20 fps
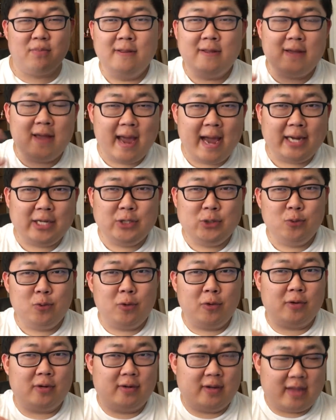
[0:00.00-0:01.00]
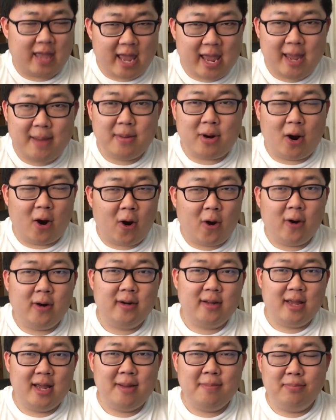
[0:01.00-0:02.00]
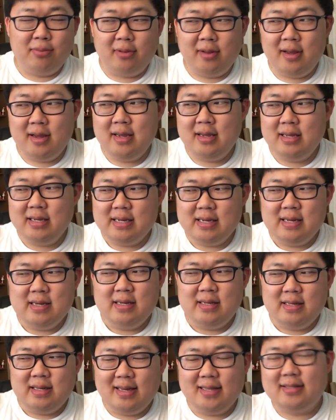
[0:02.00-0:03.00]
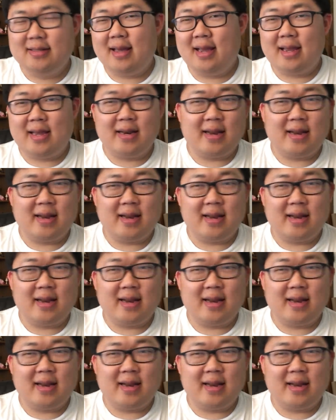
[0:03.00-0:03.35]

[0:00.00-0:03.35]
The actual game card gameplay is like